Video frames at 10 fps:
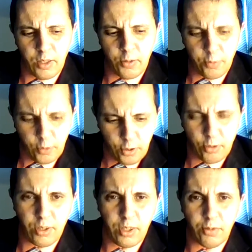
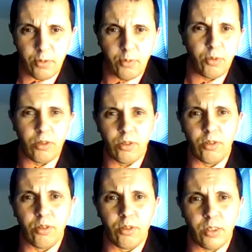unfortunately for
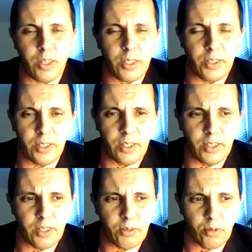Morocco, I think
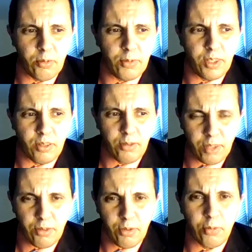there will be a
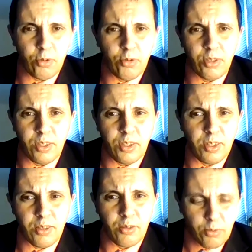greater
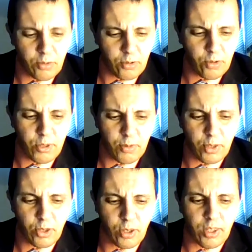opportunities in the future,
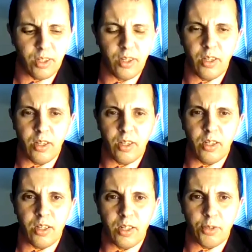especially
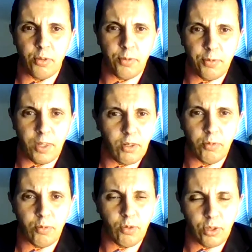the FIFA
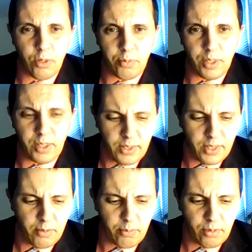Club World Cup in
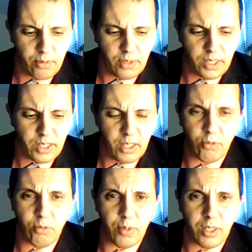example, that I
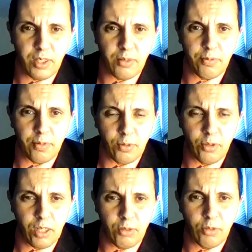do believe the
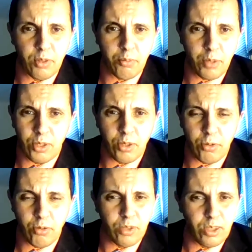country must
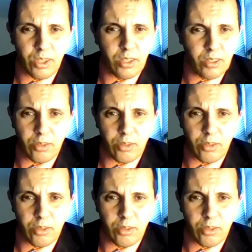host